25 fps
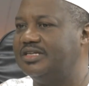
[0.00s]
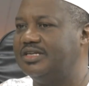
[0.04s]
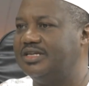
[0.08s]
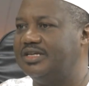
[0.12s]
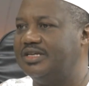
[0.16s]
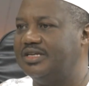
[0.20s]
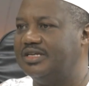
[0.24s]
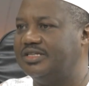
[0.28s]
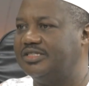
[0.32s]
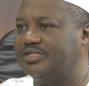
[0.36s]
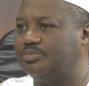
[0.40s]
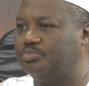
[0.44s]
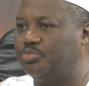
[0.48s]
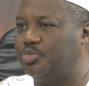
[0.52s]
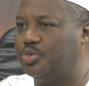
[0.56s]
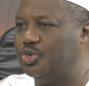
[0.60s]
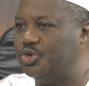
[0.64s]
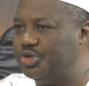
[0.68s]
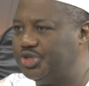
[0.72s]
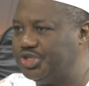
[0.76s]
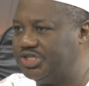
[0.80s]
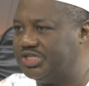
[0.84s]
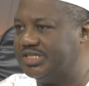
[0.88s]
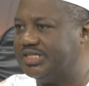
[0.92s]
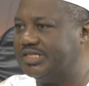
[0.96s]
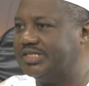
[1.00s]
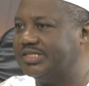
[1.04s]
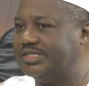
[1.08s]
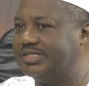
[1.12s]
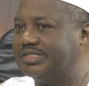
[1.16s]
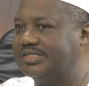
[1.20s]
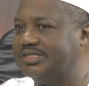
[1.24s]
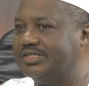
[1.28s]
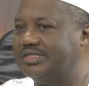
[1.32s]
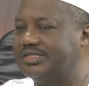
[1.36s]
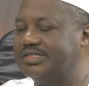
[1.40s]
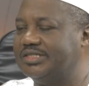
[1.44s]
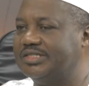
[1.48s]
is pushing
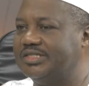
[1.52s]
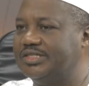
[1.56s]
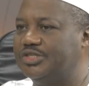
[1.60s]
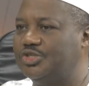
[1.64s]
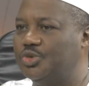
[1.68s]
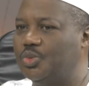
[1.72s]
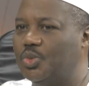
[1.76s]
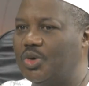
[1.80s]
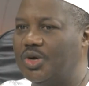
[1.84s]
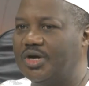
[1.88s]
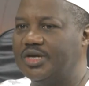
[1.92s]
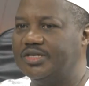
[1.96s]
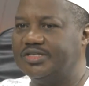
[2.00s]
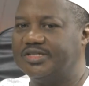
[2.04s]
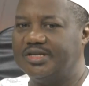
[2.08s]
towards